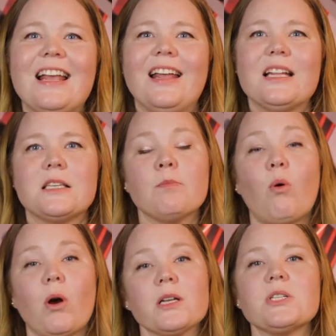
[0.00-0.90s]
it's
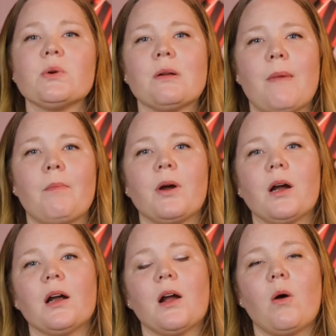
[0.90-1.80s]
important to
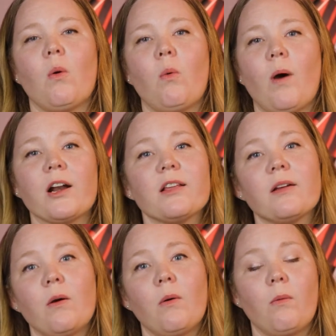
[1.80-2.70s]
remember what
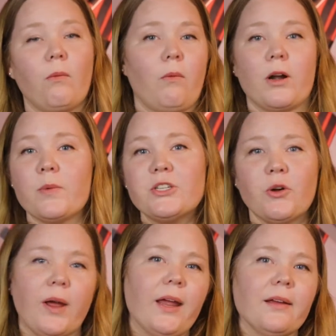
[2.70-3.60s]
are we
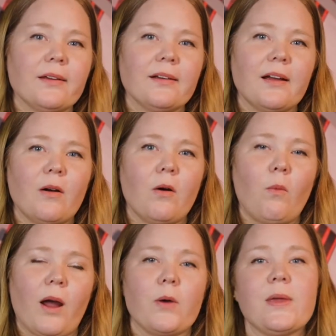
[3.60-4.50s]
doing,
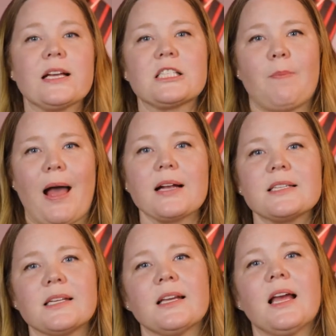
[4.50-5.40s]
what can we
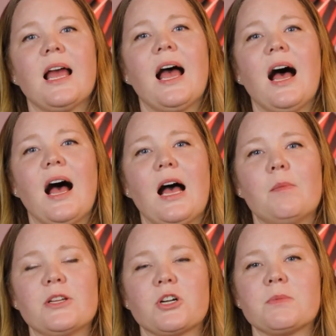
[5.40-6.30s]
expect
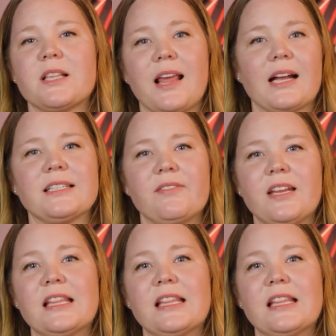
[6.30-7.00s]
in terms of the activity